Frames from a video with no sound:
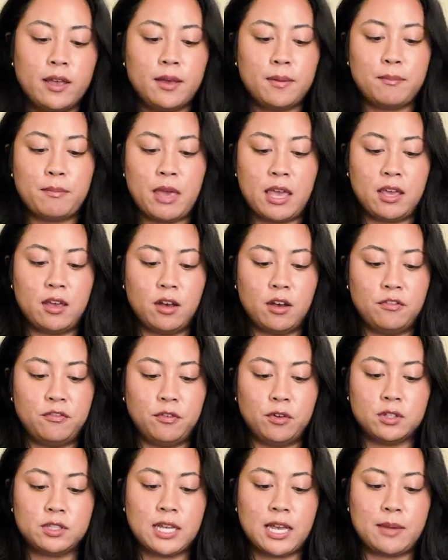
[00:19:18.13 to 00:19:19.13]
make a
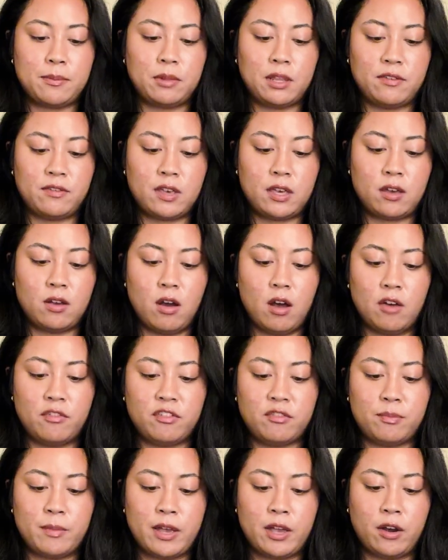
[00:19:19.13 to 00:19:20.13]
full-time living off
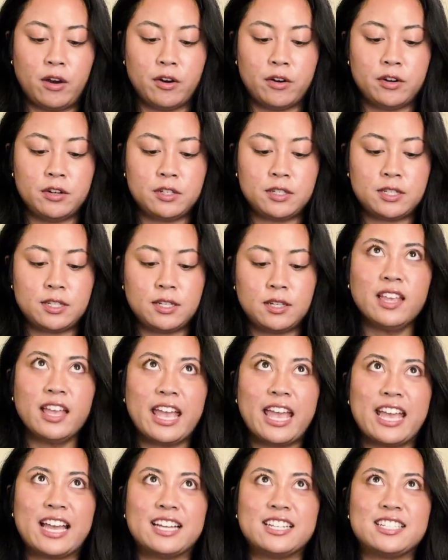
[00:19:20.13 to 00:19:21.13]
of my art,
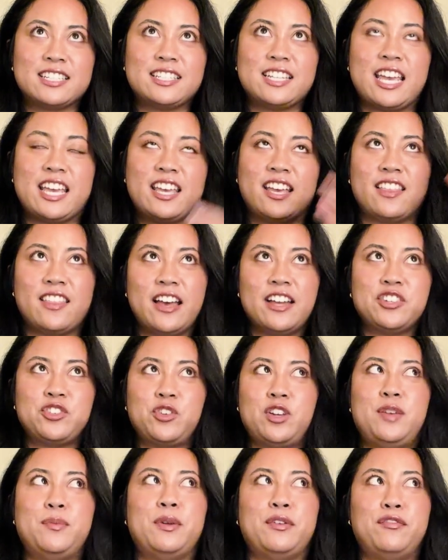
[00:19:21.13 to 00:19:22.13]
and taking that
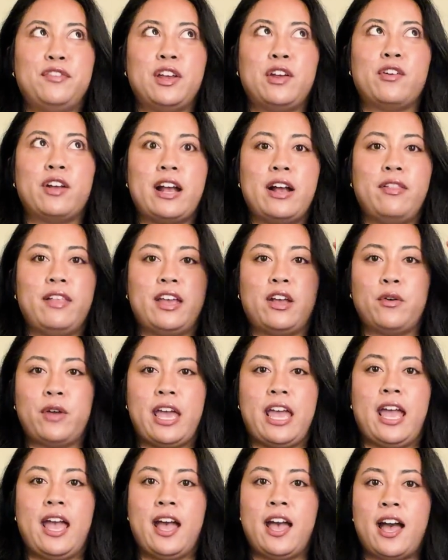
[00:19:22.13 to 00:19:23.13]
dream and figuring out like,
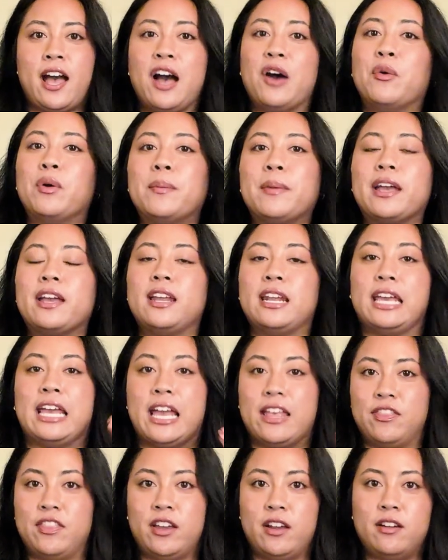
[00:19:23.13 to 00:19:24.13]
okay, how am I going to
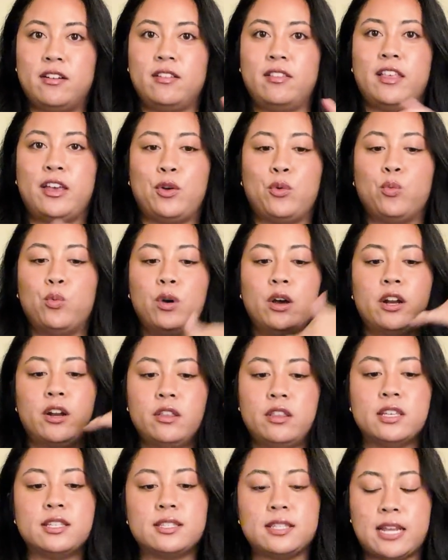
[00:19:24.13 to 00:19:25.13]
get there? Like, what are
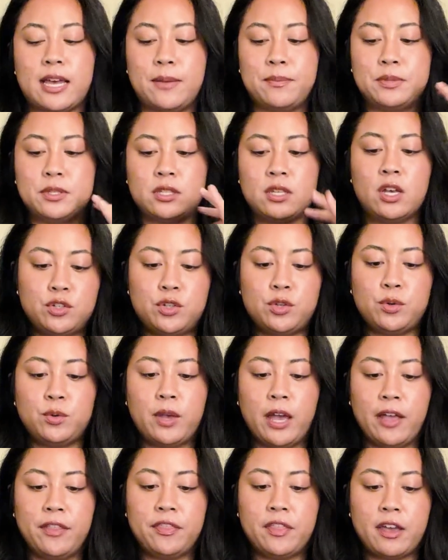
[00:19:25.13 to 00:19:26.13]
the steps to
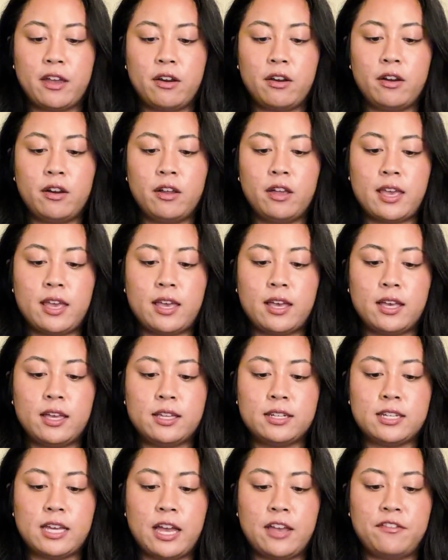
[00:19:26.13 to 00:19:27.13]
get there?
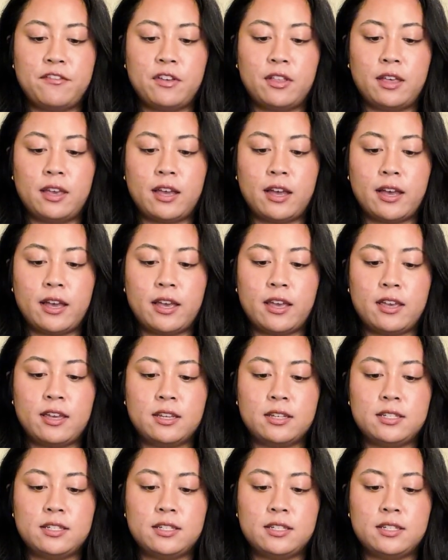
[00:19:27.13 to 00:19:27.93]
And I feel like I